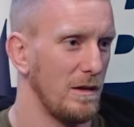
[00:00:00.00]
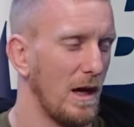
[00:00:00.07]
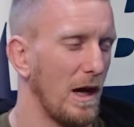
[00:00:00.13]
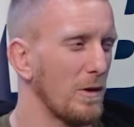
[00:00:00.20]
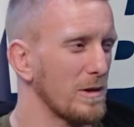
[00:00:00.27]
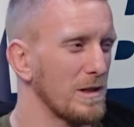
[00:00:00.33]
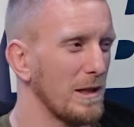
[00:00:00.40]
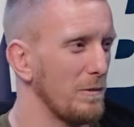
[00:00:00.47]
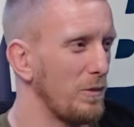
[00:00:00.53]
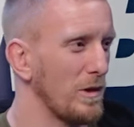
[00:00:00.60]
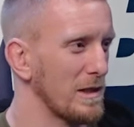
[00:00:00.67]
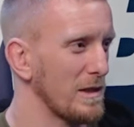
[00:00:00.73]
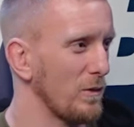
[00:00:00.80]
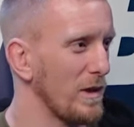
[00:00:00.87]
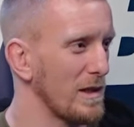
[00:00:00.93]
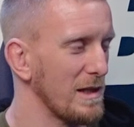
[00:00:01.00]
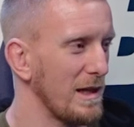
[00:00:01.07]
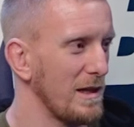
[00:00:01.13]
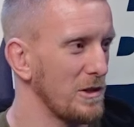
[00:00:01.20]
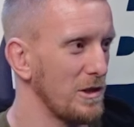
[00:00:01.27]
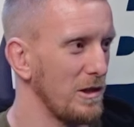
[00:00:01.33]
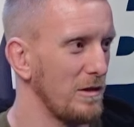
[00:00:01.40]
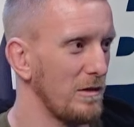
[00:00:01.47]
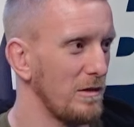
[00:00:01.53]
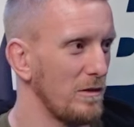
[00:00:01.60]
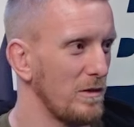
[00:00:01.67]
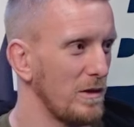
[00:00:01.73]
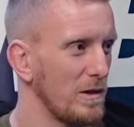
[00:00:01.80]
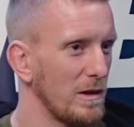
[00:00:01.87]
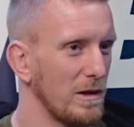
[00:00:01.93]
I don't see the point. It's a waste of energy,
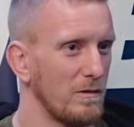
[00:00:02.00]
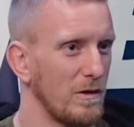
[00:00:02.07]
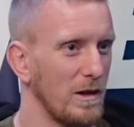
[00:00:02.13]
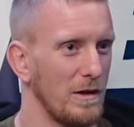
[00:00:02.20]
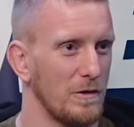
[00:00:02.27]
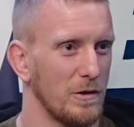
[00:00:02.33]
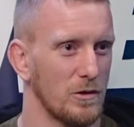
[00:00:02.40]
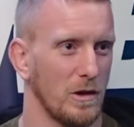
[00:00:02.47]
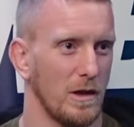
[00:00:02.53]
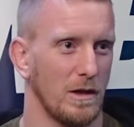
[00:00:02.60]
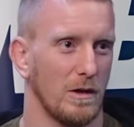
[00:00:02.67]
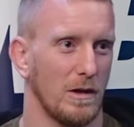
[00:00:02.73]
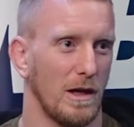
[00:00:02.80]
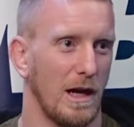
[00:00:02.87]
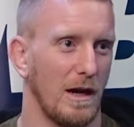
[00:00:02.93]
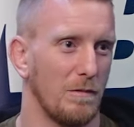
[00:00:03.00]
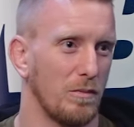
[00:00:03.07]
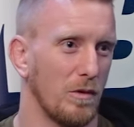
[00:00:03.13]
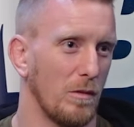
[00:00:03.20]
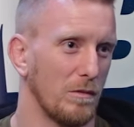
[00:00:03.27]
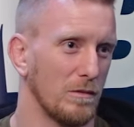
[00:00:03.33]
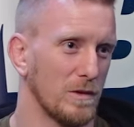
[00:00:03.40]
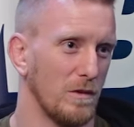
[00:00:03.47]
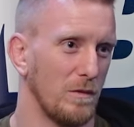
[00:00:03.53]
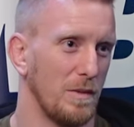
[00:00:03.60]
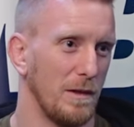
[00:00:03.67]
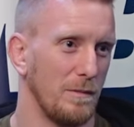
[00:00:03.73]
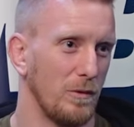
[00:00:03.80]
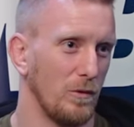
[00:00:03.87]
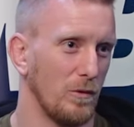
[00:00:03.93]
right? If you're trying to like have problems with
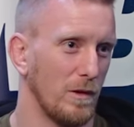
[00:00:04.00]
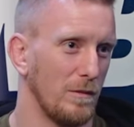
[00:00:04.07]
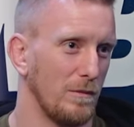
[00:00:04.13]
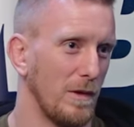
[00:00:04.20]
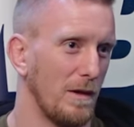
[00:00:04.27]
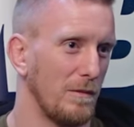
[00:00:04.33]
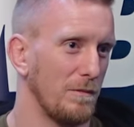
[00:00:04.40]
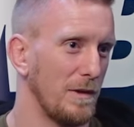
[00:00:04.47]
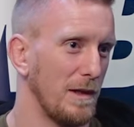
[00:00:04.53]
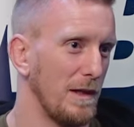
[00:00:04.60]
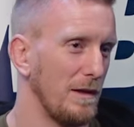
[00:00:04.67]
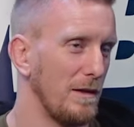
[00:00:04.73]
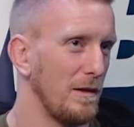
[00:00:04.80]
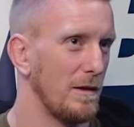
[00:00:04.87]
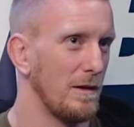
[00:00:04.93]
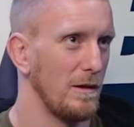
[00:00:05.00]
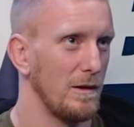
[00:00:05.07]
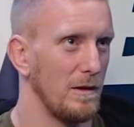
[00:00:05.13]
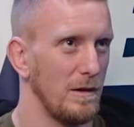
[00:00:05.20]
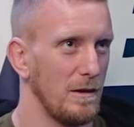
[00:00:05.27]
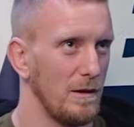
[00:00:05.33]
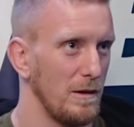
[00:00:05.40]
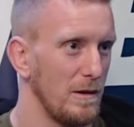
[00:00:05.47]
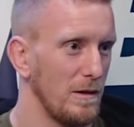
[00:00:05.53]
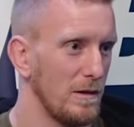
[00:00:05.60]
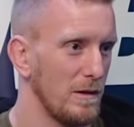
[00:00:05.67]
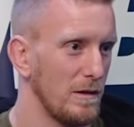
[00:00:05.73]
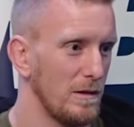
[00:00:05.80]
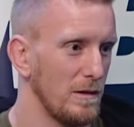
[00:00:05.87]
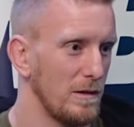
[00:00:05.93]
people and, and be,
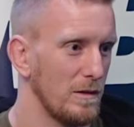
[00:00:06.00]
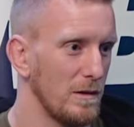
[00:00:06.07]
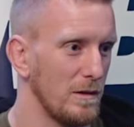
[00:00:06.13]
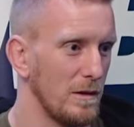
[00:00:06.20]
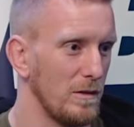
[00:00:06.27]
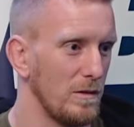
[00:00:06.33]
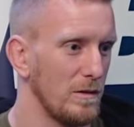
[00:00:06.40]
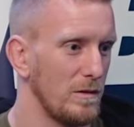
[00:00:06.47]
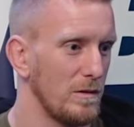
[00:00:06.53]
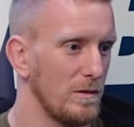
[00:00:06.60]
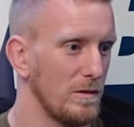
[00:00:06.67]
you know,